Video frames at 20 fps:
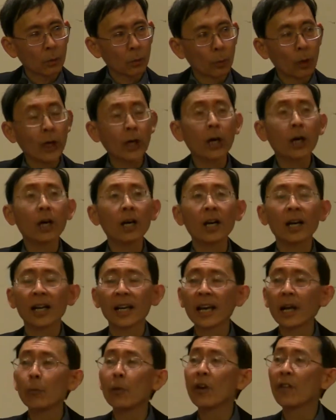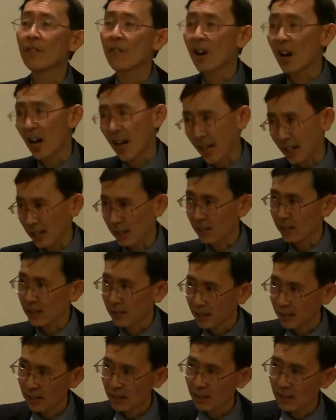Where can we find
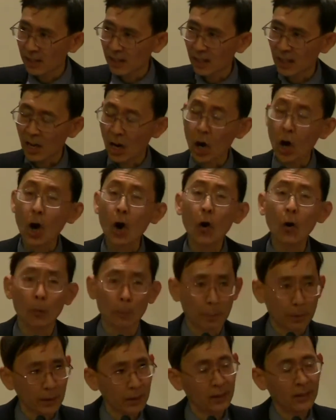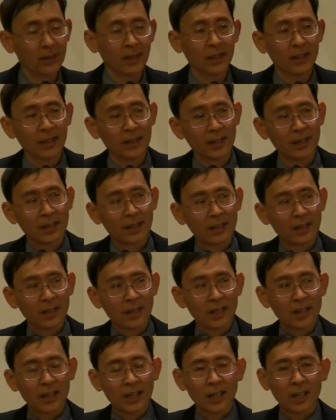a hope?
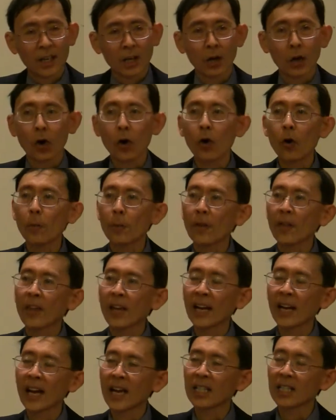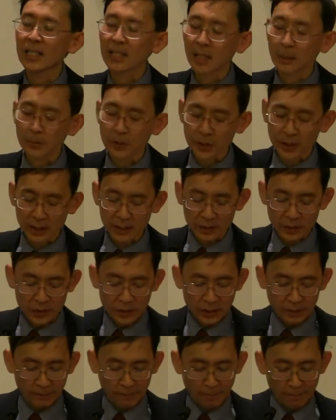A hope that has
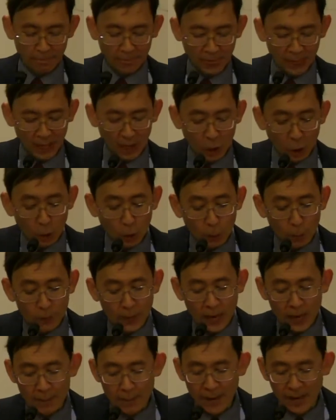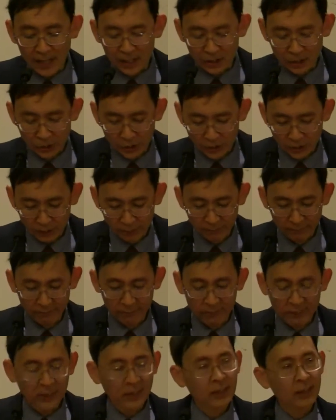substance. A hope that matters.
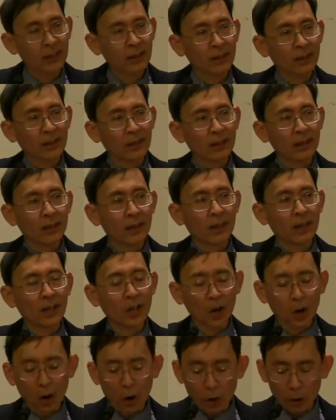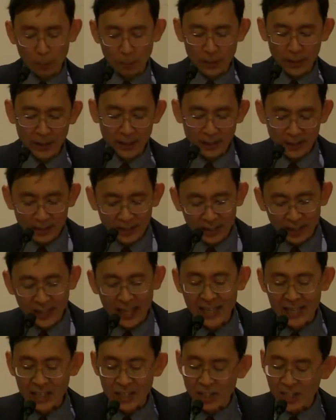A hope
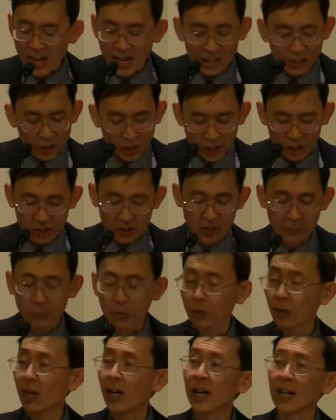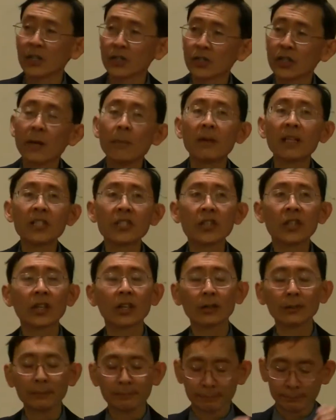that is not just a mirage. Some months
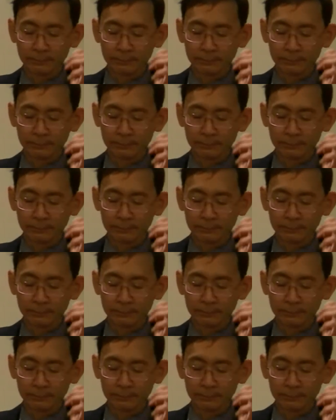ago,